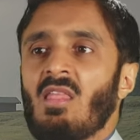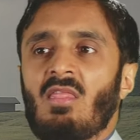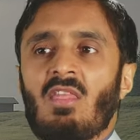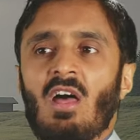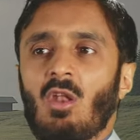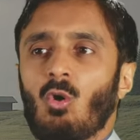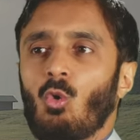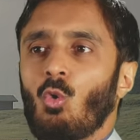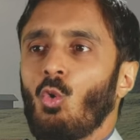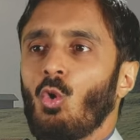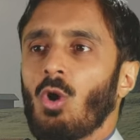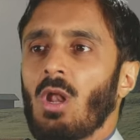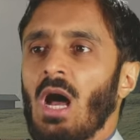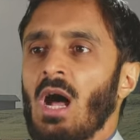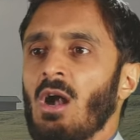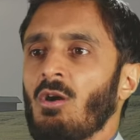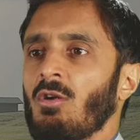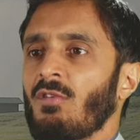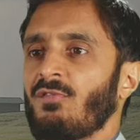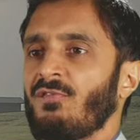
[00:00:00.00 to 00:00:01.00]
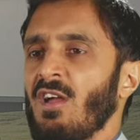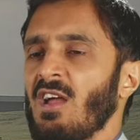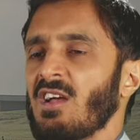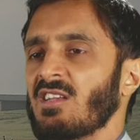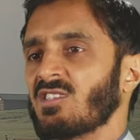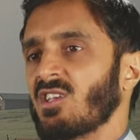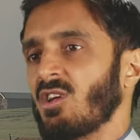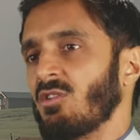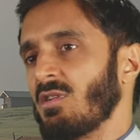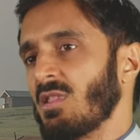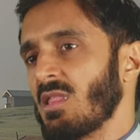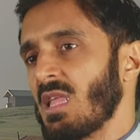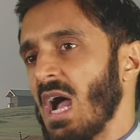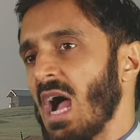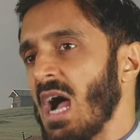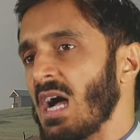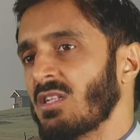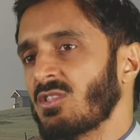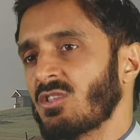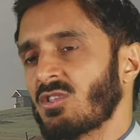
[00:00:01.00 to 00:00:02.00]
that all our affairs are in the
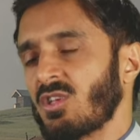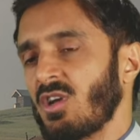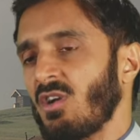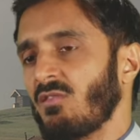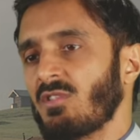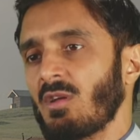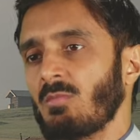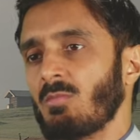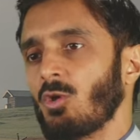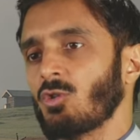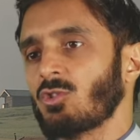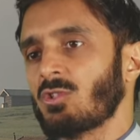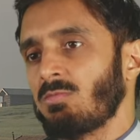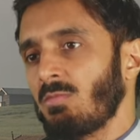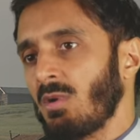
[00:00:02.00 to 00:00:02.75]
hands of the Most